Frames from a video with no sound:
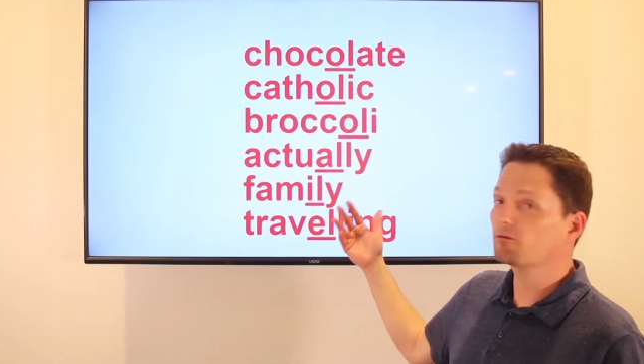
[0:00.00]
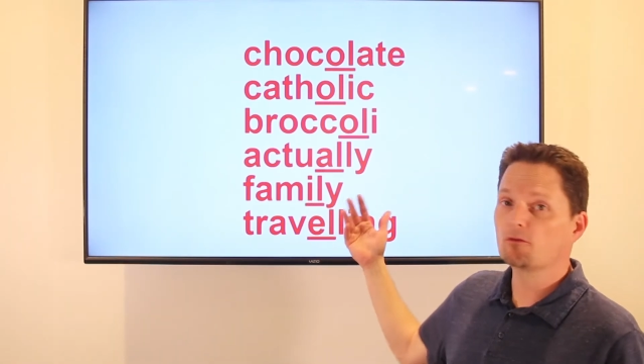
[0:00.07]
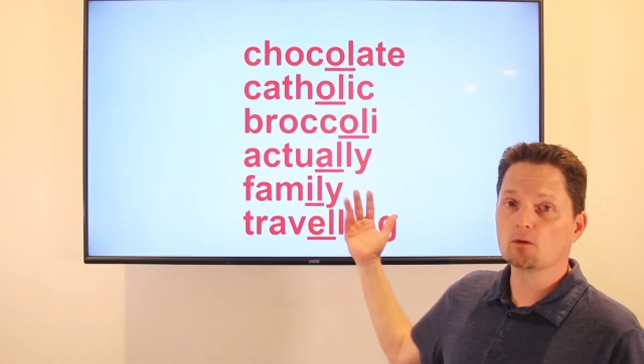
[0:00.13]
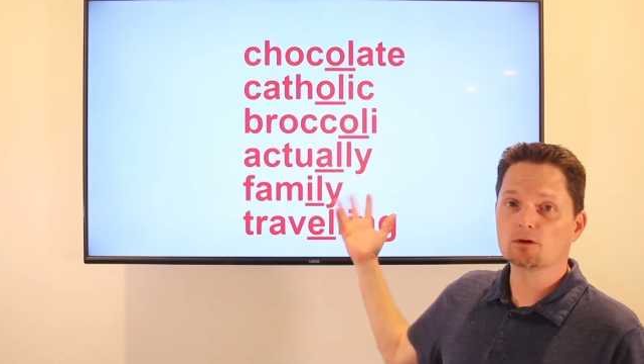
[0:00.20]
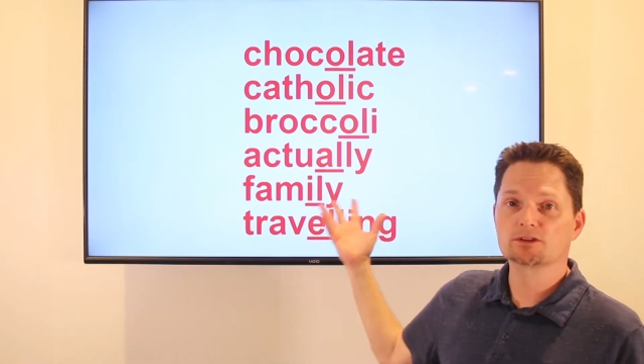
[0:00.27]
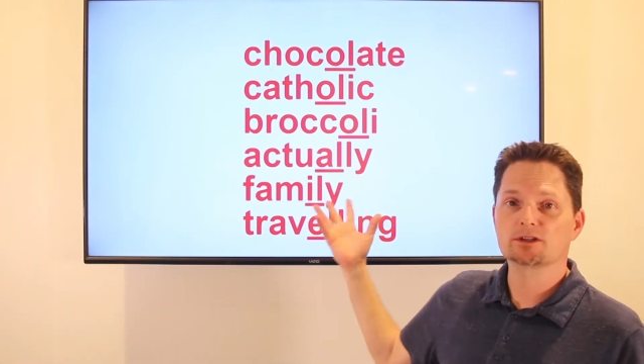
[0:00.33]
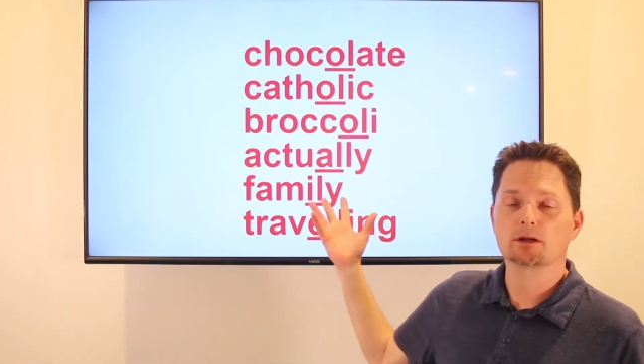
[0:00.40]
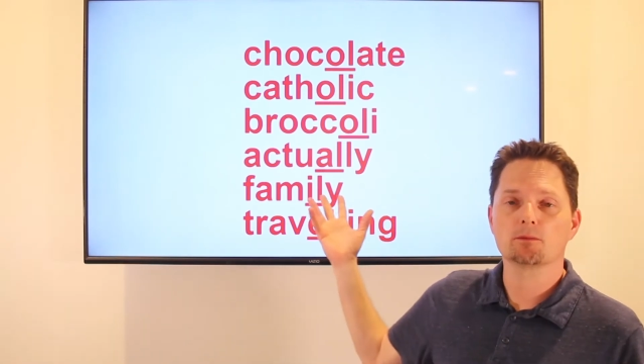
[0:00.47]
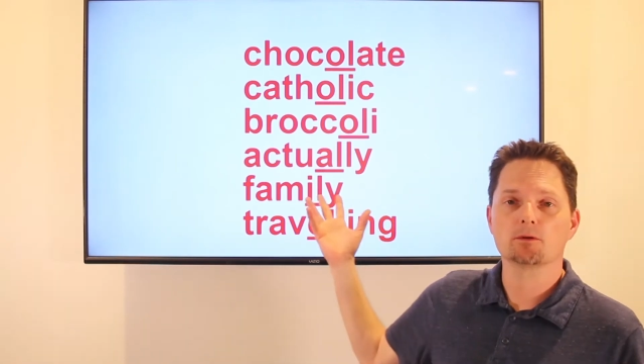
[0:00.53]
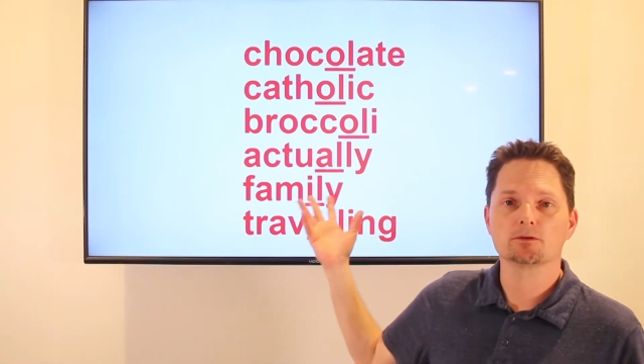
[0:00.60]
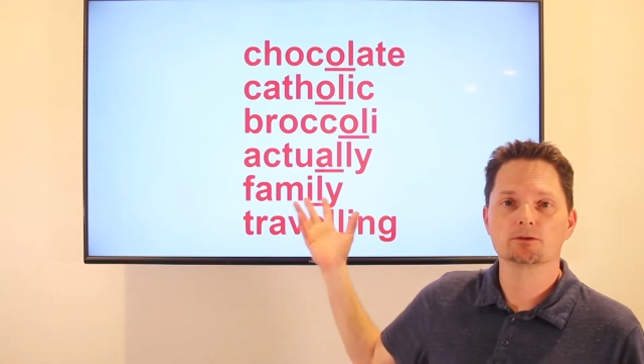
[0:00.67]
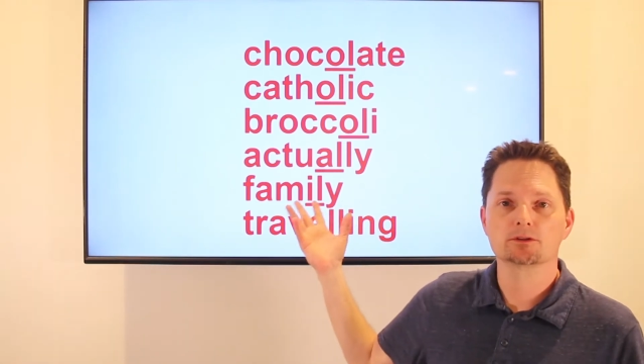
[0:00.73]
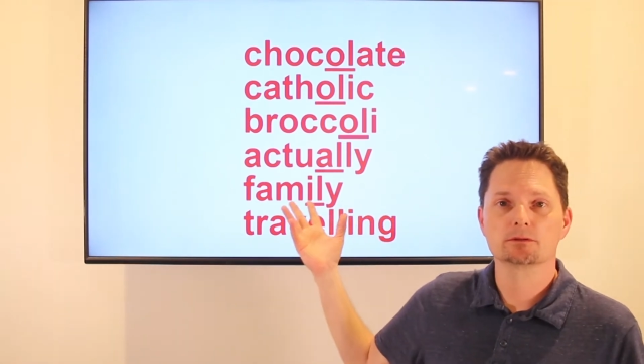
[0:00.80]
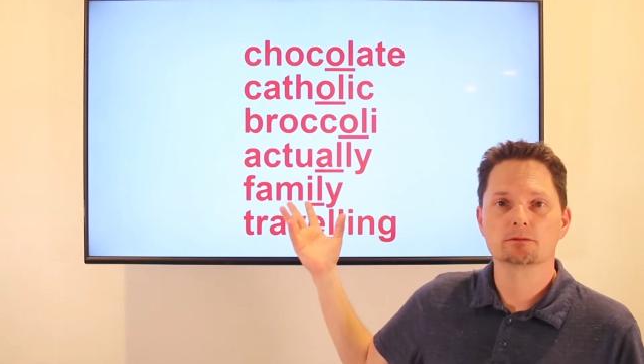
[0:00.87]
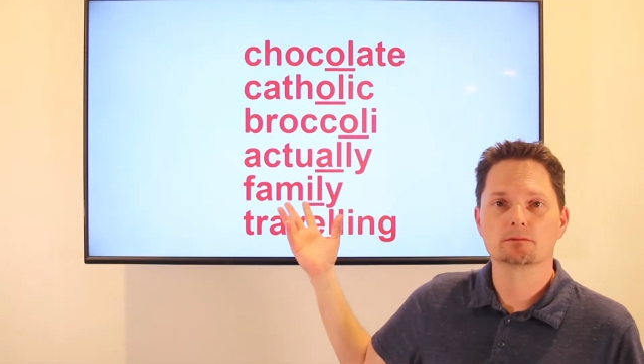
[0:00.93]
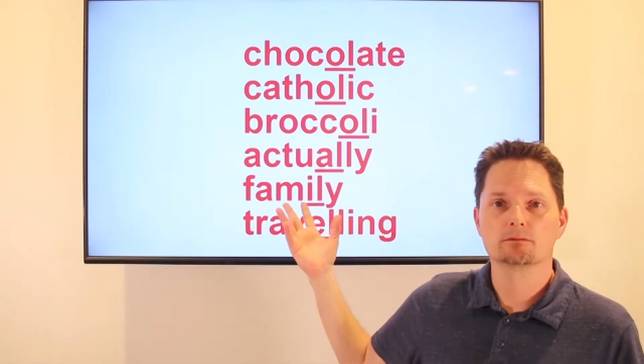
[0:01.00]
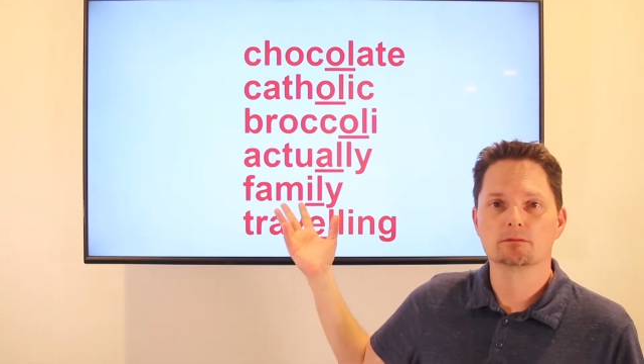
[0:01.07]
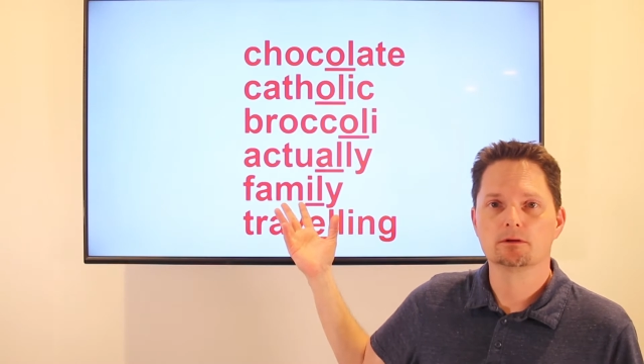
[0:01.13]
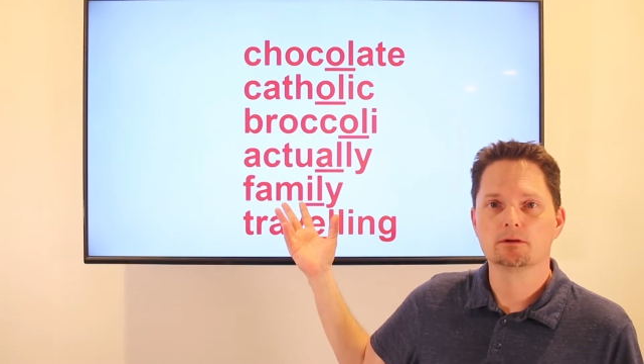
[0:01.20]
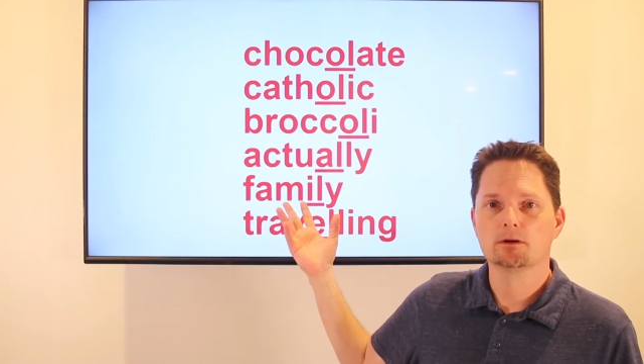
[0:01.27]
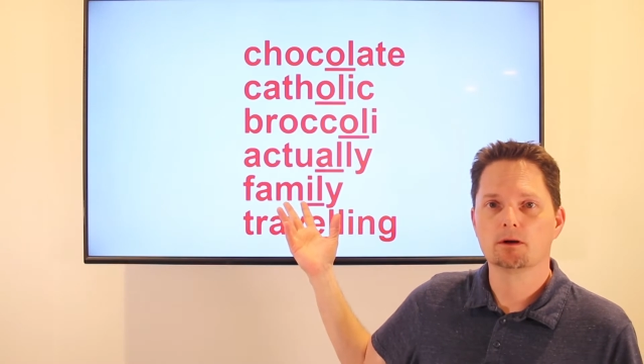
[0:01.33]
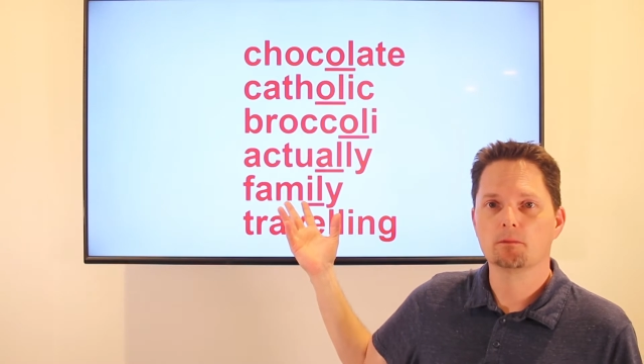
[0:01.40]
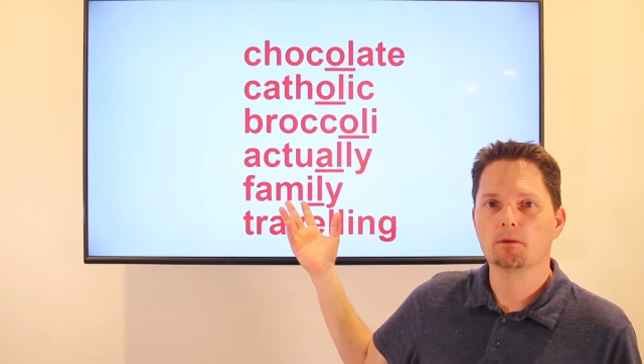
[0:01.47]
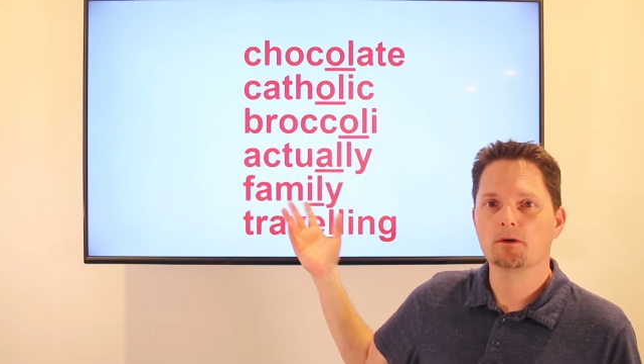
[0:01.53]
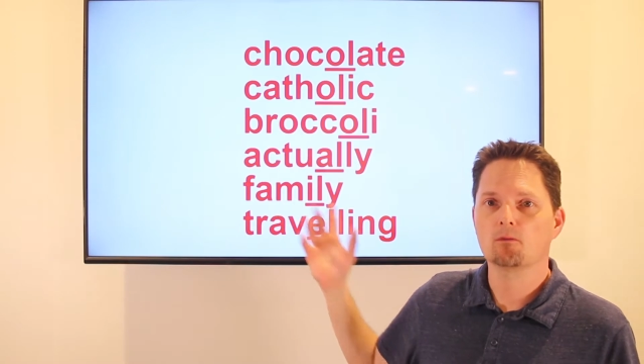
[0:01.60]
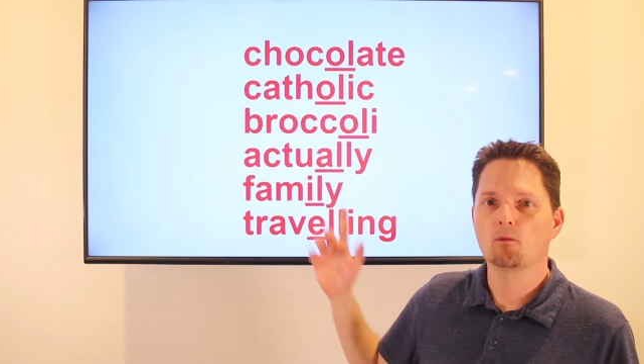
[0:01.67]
four syllables, but